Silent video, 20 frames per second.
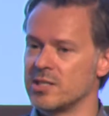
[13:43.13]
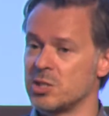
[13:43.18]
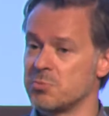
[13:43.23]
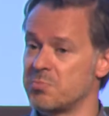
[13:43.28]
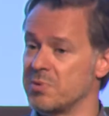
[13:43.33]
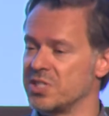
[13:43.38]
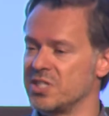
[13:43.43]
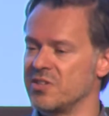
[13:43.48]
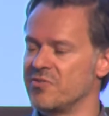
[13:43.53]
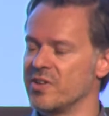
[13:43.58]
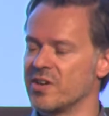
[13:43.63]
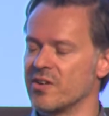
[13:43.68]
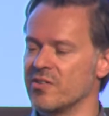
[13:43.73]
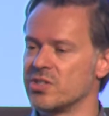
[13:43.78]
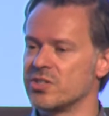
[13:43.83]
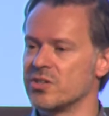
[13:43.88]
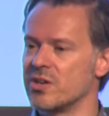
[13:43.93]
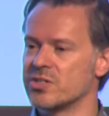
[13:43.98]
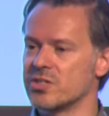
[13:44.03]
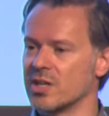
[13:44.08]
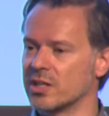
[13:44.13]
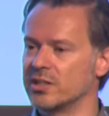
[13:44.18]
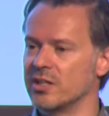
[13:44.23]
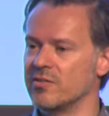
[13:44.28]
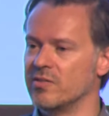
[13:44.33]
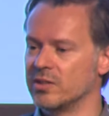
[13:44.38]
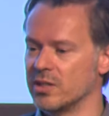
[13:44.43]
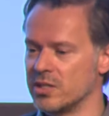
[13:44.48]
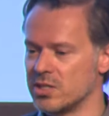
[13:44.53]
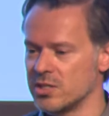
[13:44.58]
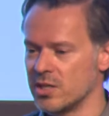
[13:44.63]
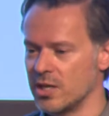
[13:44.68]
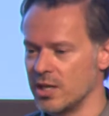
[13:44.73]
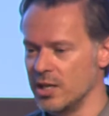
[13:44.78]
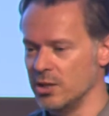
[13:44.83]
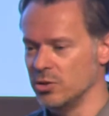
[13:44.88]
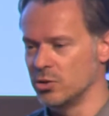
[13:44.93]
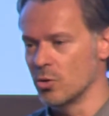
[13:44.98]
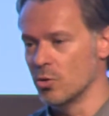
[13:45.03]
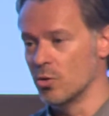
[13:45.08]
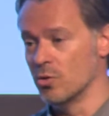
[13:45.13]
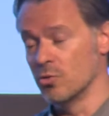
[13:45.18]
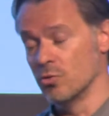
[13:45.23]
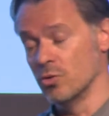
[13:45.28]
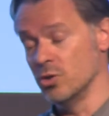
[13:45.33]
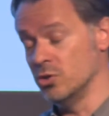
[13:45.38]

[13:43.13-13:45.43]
specific research activities into